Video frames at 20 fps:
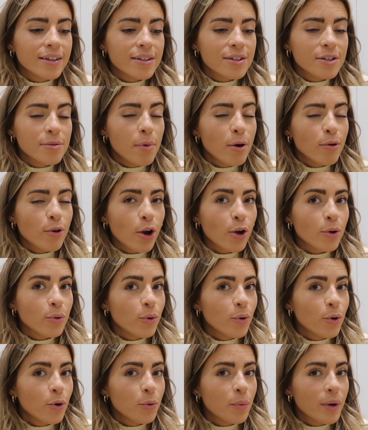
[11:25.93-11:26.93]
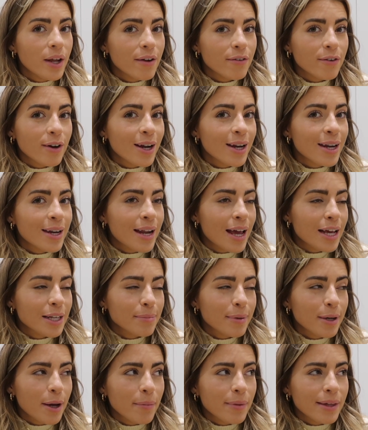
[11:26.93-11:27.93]
tomorrow or whenever I
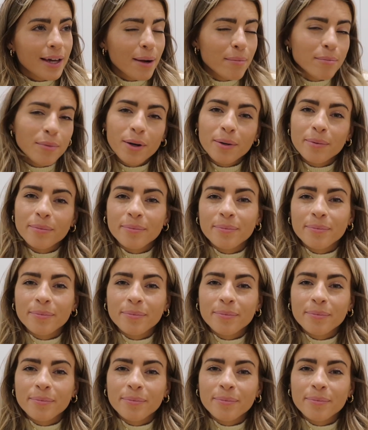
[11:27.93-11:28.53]
next pick up the camera.